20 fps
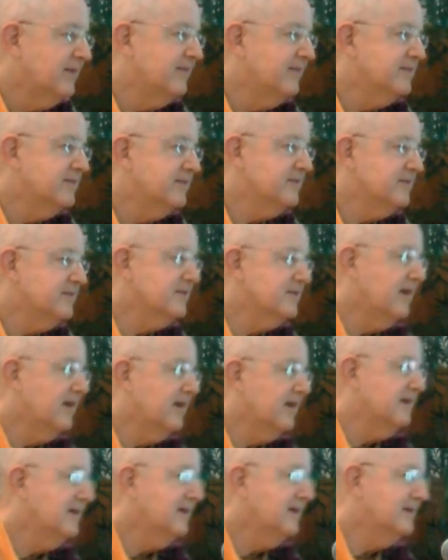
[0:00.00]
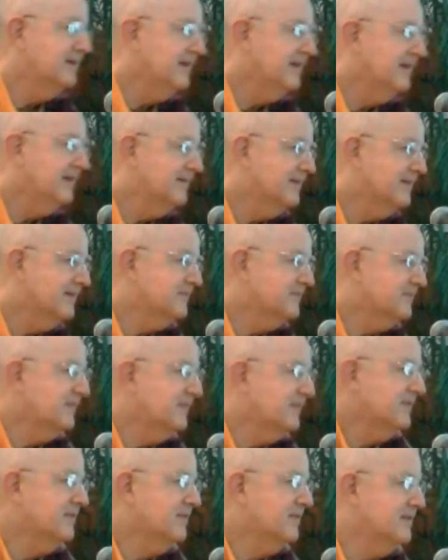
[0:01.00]
When I visit China, I think that's
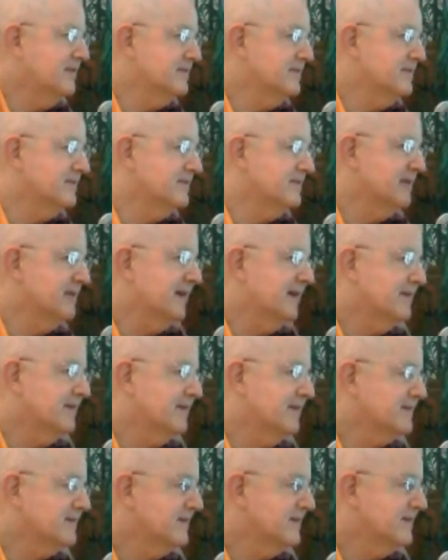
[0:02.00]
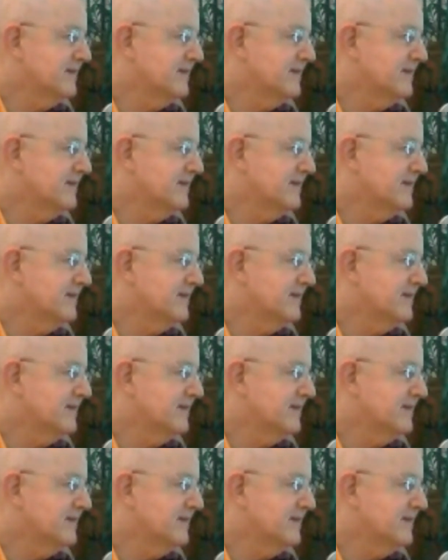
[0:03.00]
one of the questions I asked.